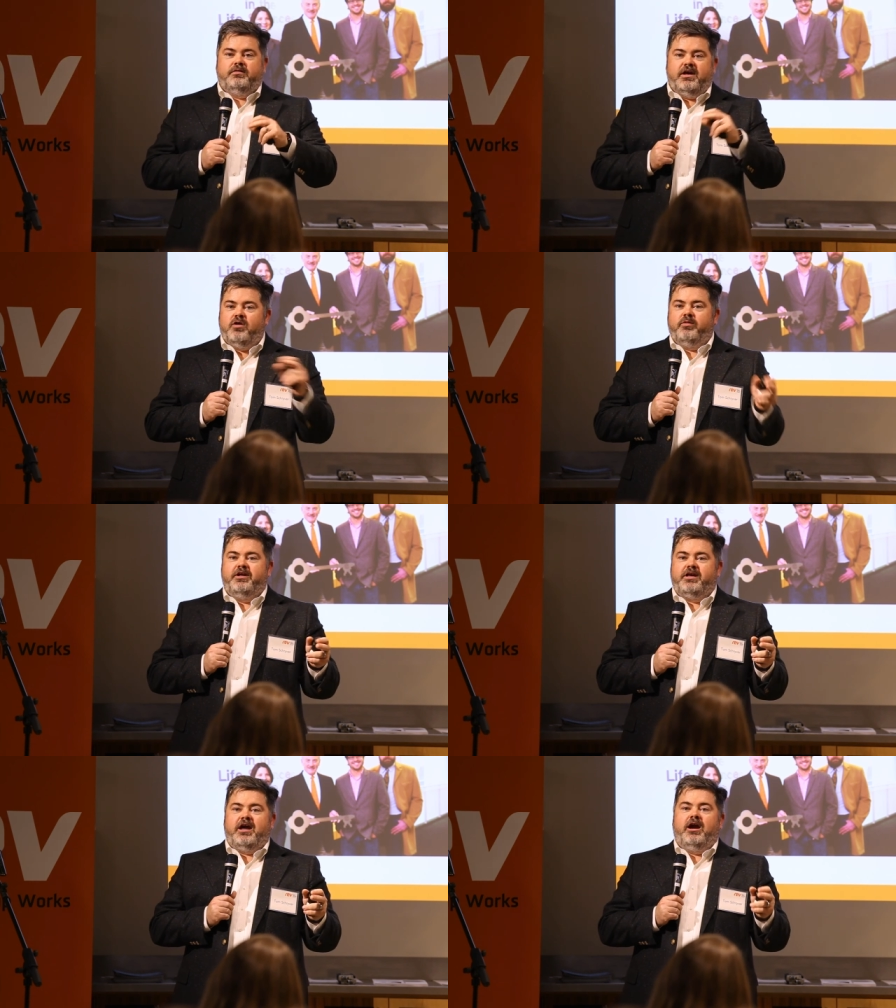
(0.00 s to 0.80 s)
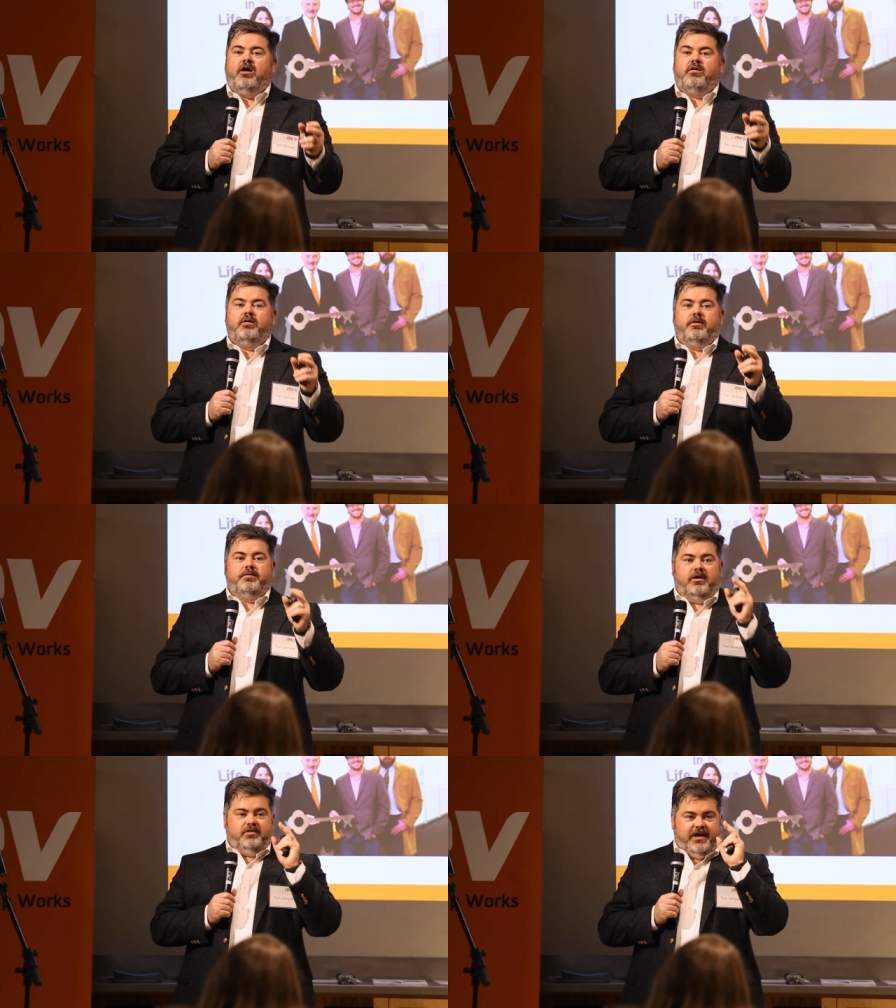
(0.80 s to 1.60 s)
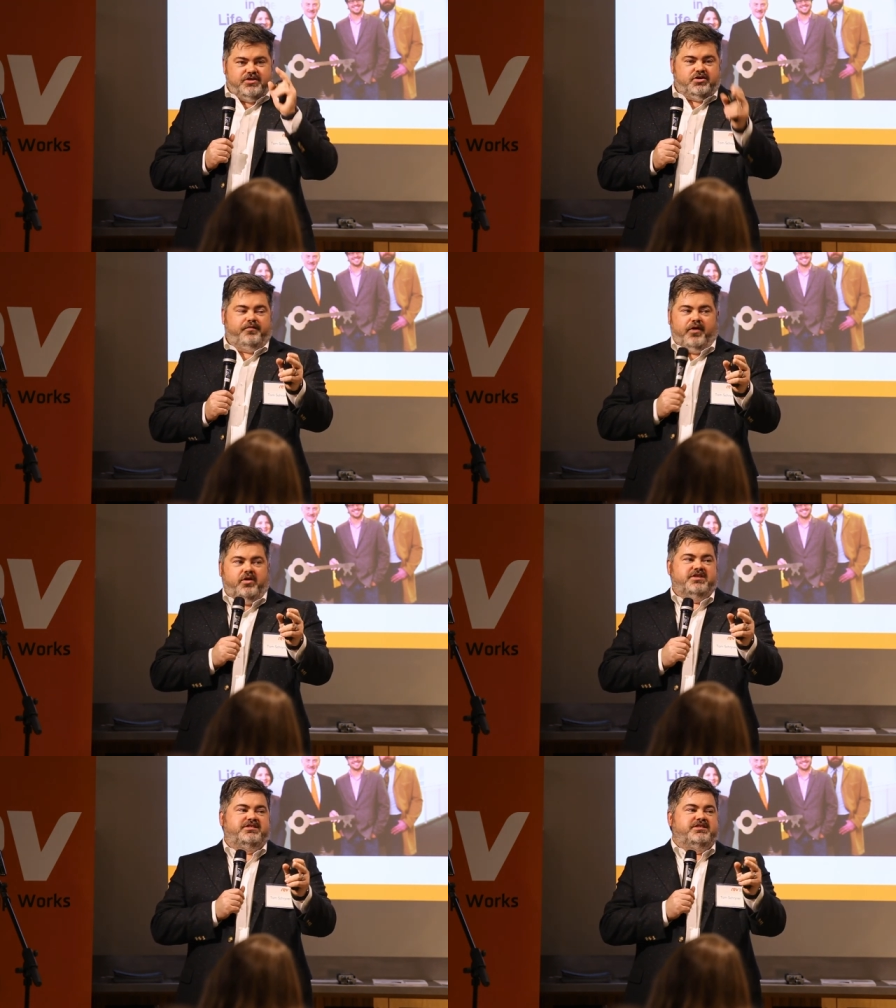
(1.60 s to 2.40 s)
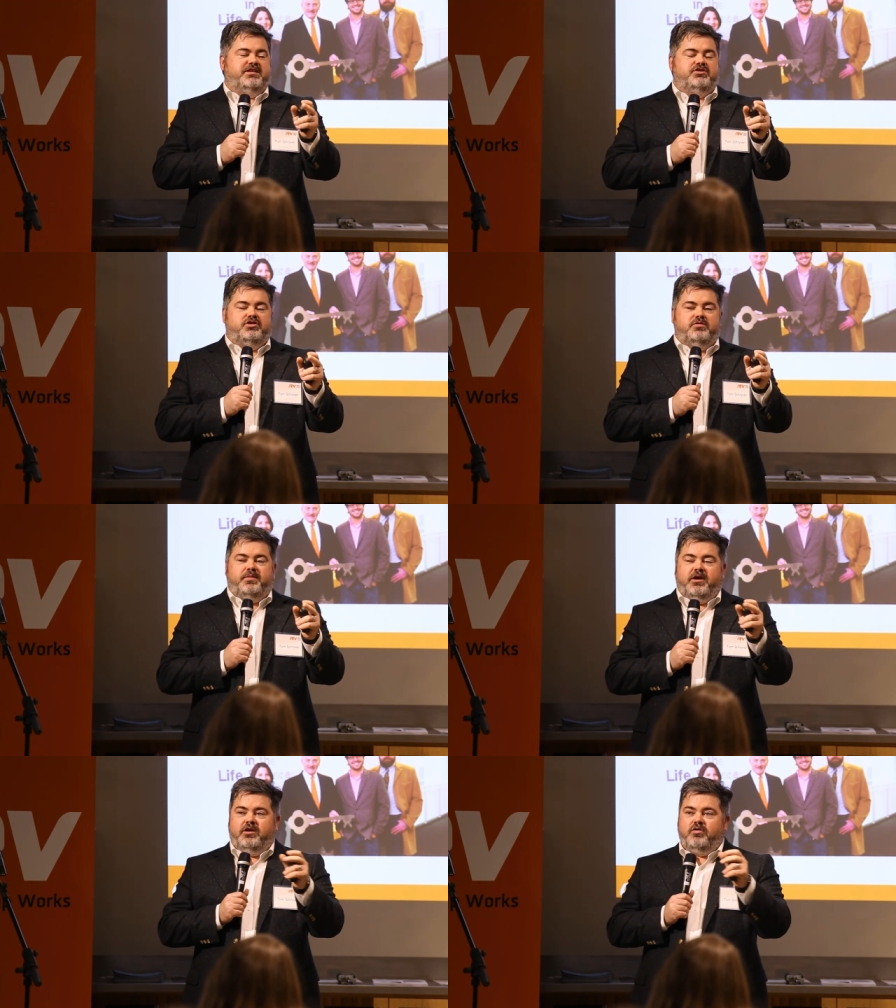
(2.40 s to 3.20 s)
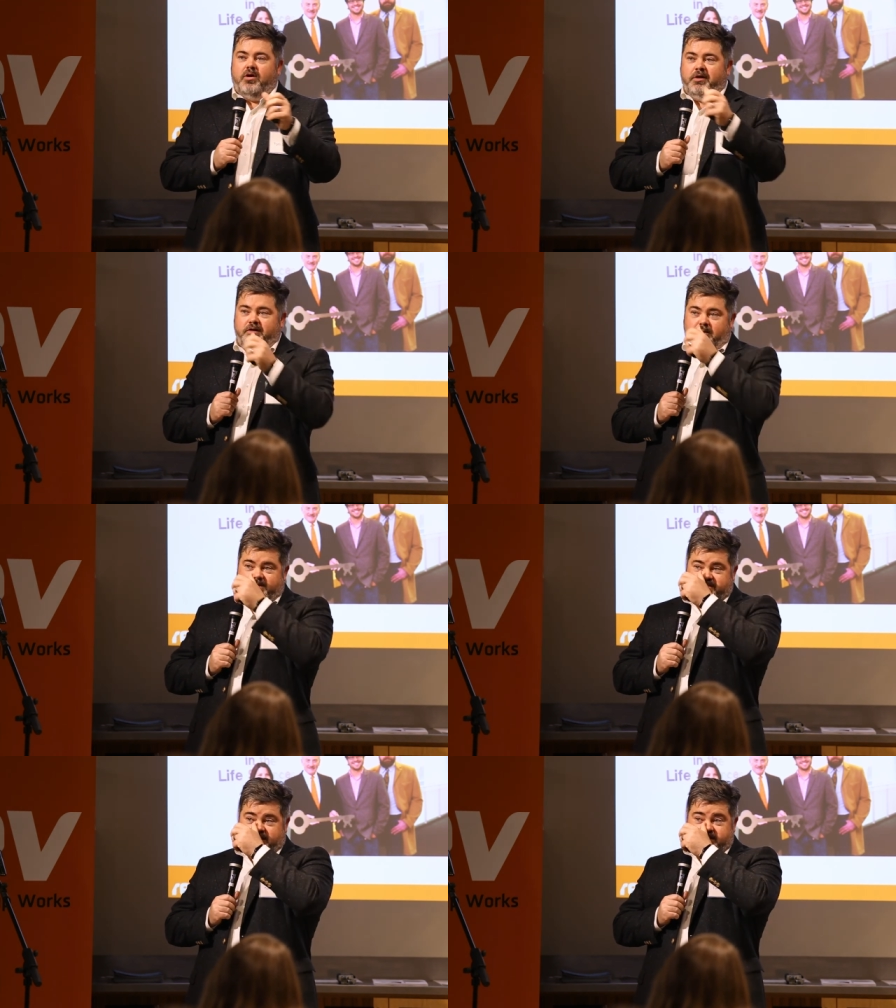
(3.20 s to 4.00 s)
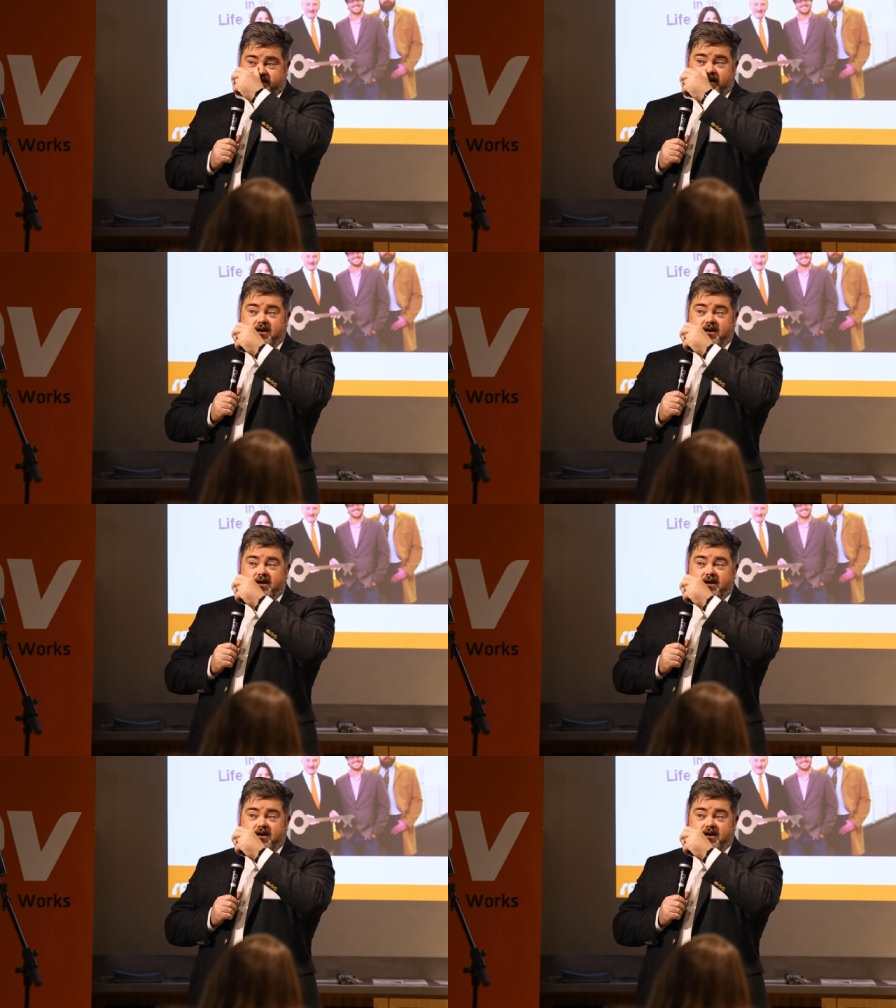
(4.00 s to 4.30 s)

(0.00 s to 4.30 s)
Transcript: They don't really care. They're laser focused as they should be on growing their business.